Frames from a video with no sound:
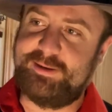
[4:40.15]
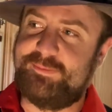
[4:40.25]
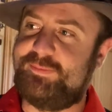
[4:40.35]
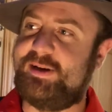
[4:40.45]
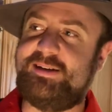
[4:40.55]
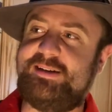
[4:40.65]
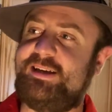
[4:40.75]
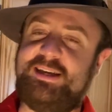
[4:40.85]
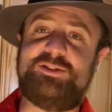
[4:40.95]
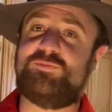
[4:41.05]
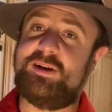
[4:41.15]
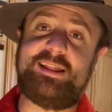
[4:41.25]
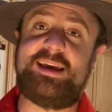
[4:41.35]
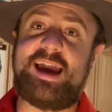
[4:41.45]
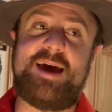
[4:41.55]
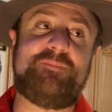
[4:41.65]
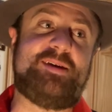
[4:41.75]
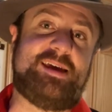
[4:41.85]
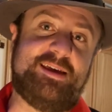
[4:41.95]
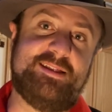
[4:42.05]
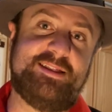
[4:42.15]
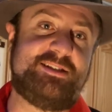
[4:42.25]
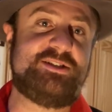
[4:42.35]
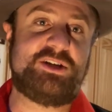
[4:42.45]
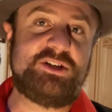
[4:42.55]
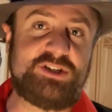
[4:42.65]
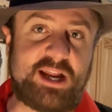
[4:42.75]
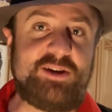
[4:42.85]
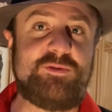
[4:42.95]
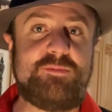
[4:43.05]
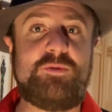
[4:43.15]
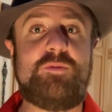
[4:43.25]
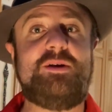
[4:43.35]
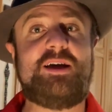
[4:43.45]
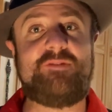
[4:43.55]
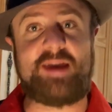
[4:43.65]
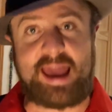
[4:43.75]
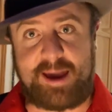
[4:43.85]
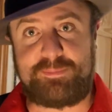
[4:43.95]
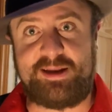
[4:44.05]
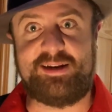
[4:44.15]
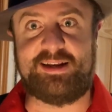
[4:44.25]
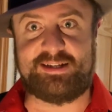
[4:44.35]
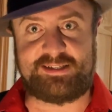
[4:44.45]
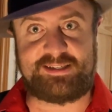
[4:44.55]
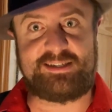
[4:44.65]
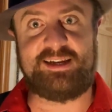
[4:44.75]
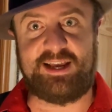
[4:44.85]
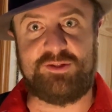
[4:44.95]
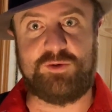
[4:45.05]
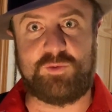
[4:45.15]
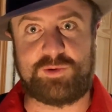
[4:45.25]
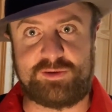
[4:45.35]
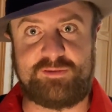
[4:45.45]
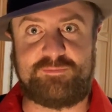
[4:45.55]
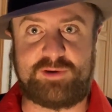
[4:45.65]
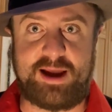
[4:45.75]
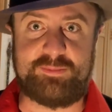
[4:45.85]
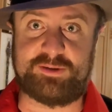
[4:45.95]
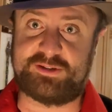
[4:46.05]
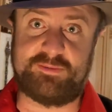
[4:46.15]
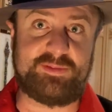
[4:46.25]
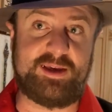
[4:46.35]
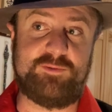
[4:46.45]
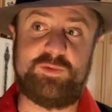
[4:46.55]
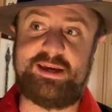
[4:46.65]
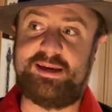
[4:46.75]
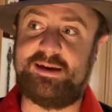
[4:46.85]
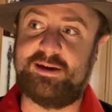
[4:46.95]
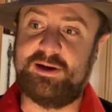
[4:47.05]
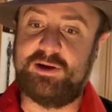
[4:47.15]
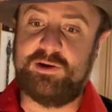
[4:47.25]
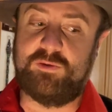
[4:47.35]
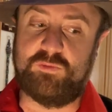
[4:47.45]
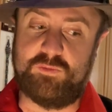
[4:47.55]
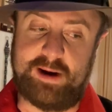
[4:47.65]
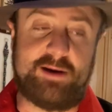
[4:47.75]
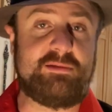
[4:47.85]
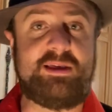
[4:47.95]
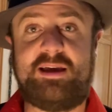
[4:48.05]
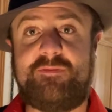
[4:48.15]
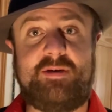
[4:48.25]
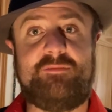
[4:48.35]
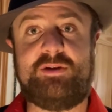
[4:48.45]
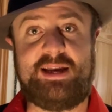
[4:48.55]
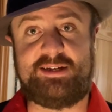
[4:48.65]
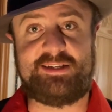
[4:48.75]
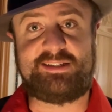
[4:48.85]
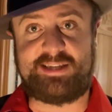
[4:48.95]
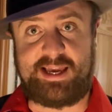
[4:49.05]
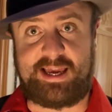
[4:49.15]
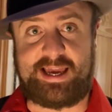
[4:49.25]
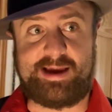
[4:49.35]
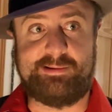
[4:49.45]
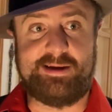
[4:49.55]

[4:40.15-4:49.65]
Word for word: But he's really happy. This is a genuine moment of happiness in the world of Primal, something we rarely, if ever, get to see.